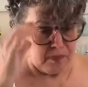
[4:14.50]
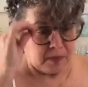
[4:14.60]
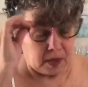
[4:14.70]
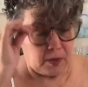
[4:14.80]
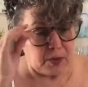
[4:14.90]

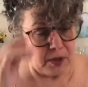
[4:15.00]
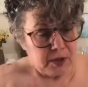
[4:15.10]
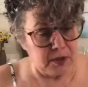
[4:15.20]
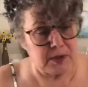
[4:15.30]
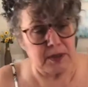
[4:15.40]
And we're going to
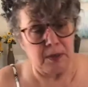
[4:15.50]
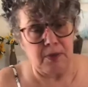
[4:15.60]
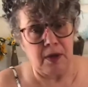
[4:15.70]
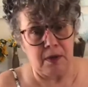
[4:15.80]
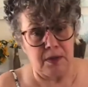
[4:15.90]
do the same
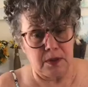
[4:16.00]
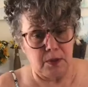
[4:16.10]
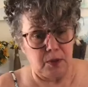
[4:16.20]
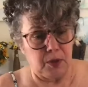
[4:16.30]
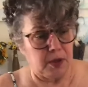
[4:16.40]
thing on this
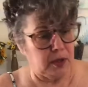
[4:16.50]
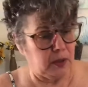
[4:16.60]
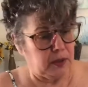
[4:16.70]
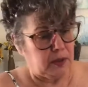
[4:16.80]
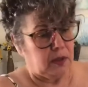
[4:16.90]
one. We're going
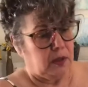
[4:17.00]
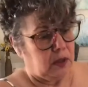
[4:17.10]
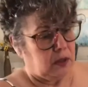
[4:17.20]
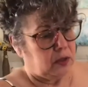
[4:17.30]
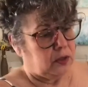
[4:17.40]
to
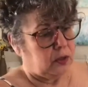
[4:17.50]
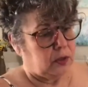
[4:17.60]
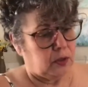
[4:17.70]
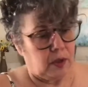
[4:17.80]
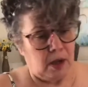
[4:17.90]

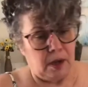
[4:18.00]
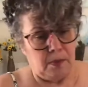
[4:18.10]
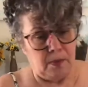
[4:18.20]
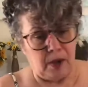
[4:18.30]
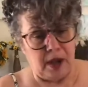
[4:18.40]
do,
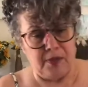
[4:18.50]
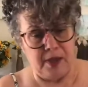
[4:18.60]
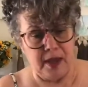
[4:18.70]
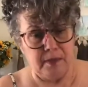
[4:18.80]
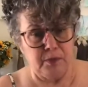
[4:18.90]
I
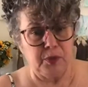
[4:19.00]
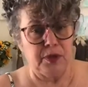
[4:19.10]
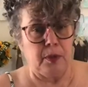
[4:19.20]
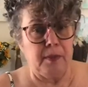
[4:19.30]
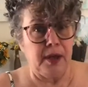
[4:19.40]
think with
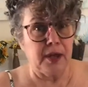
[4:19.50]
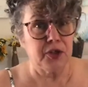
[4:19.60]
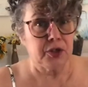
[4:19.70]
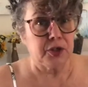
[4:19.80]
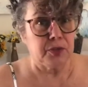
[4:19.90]
the
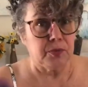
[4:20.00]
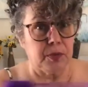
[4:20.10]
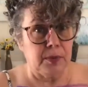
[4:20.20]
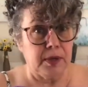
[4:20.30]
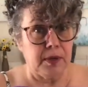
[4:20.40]
mesh
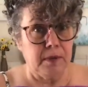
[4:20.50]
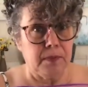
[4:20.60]
ribbon,